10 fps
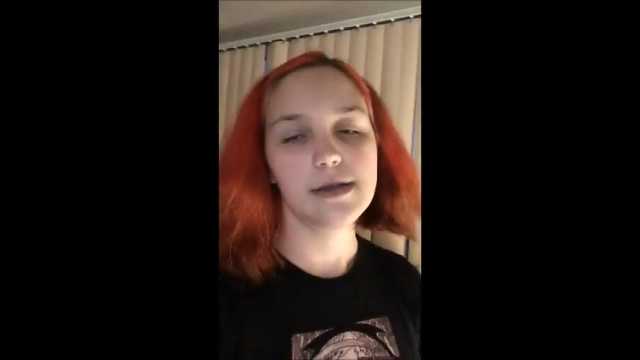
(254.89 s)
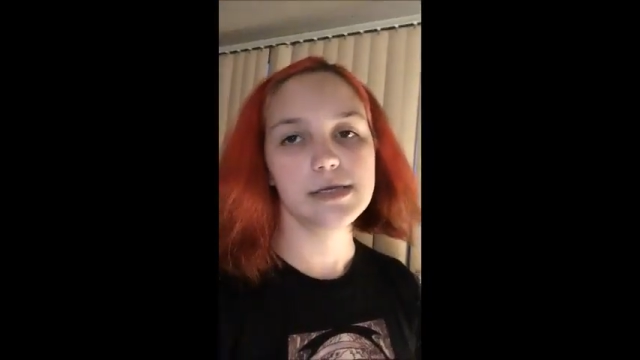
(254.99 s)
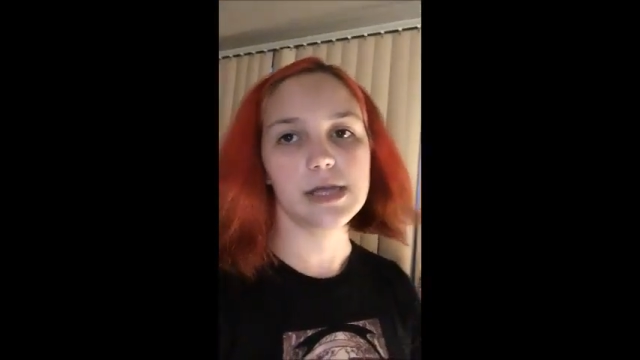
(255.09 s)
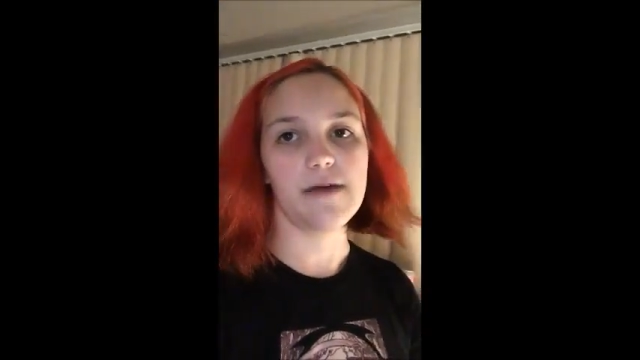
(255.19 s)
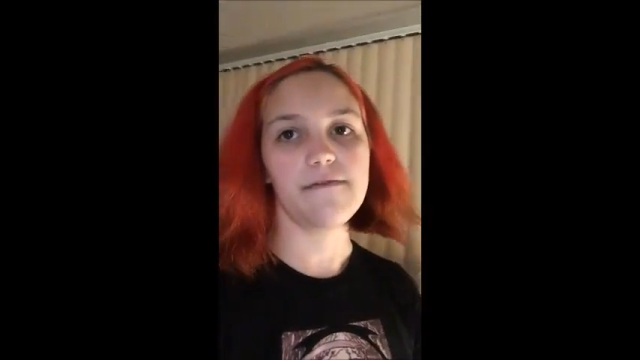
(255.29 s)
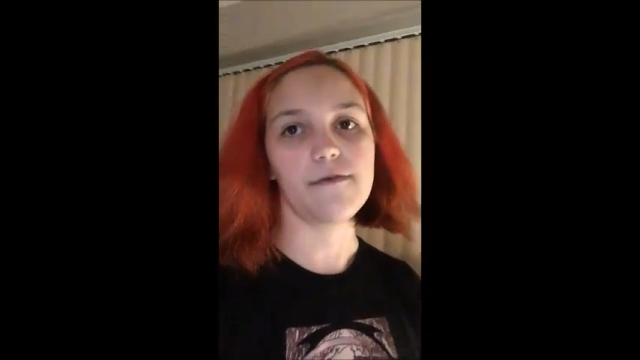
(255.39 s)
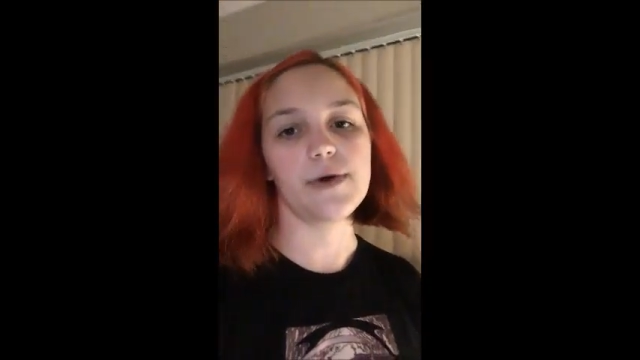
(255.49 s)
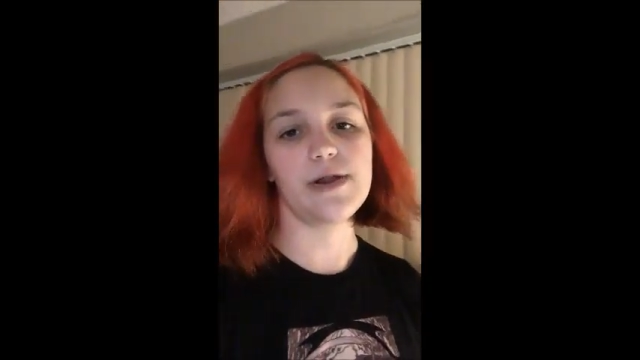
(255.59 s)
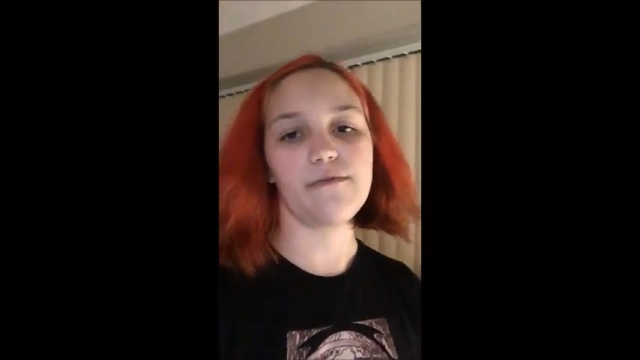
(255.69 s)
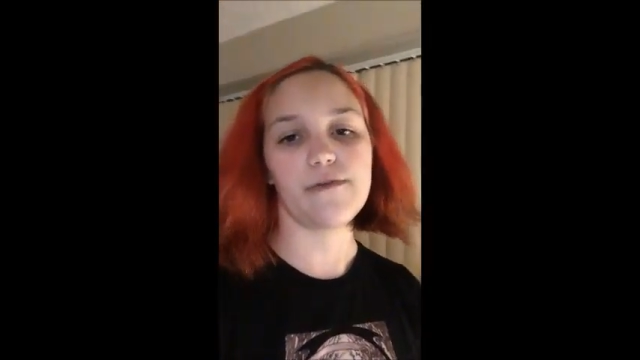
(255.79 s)
stuff or
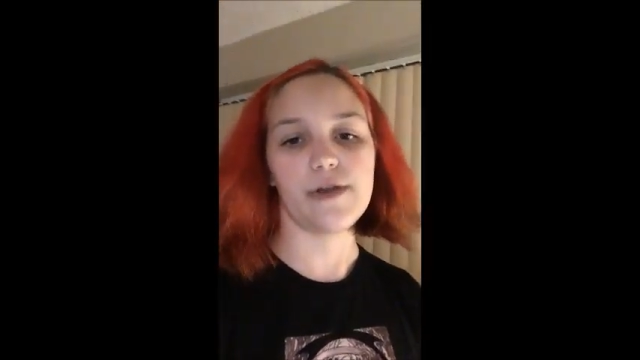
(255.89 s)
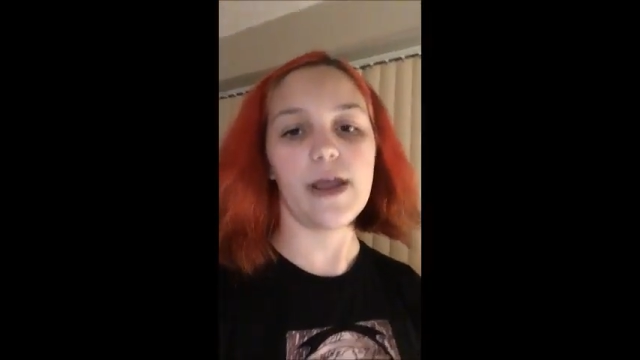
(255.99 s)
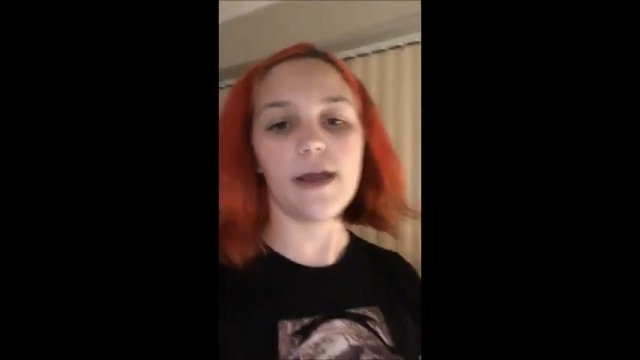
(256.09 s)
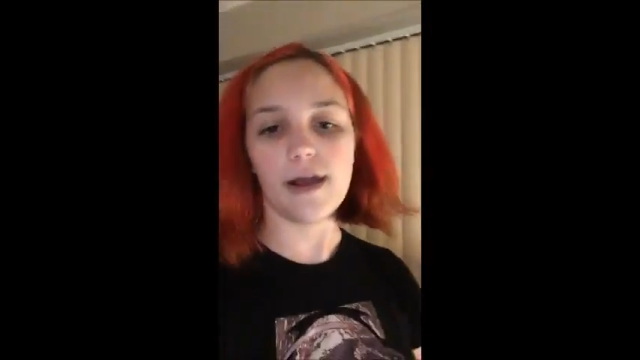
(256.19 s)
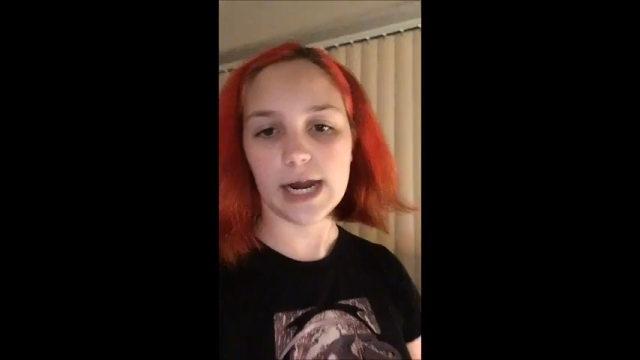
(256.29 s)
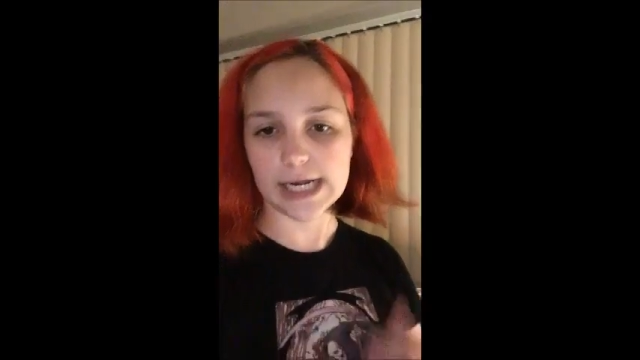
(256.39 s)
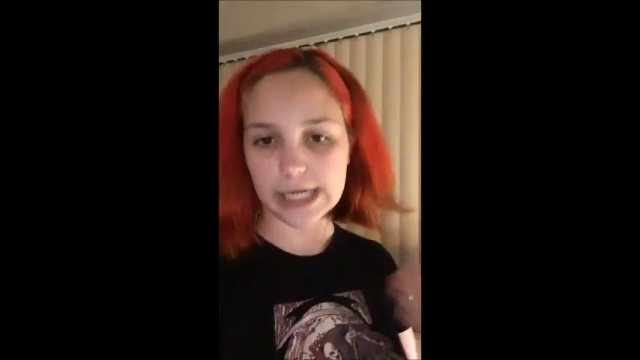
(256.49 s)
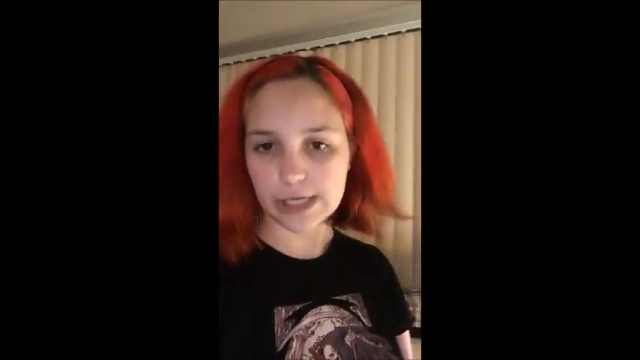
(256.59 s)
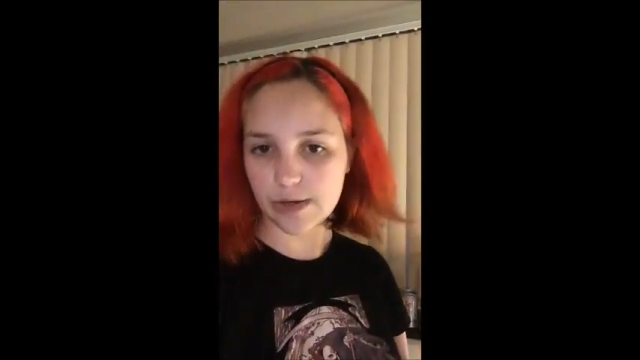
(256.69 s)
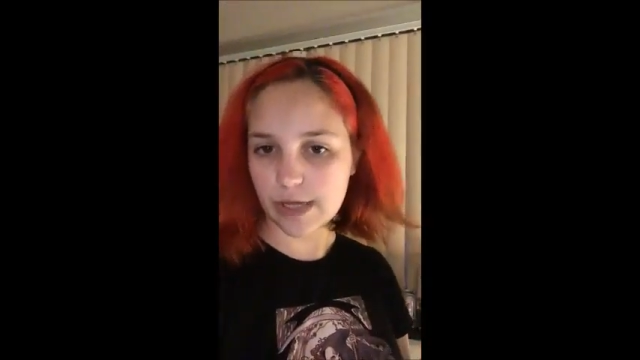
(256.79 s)
whatever for your hair, and I
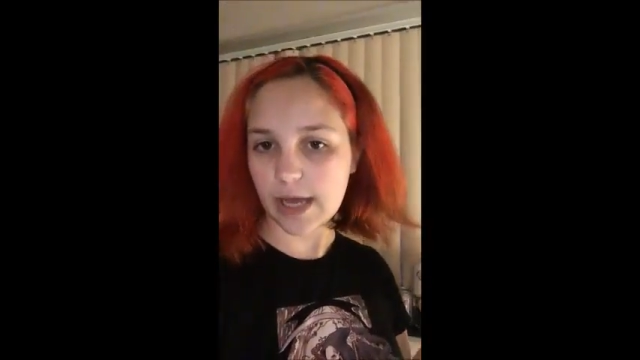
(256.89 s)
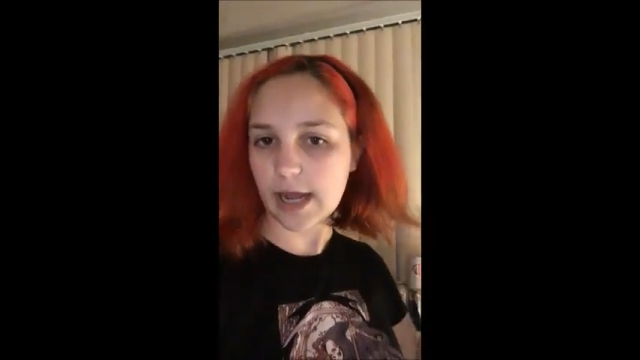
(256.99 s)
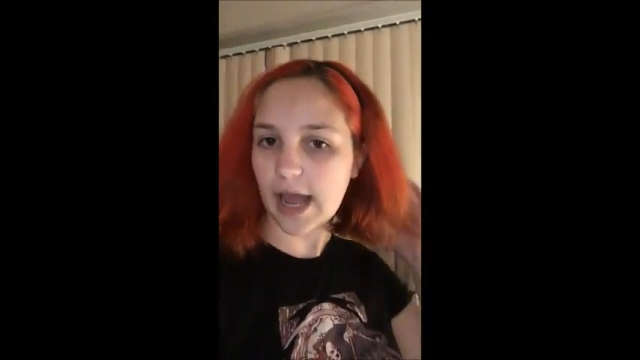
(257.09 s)
didn't do that.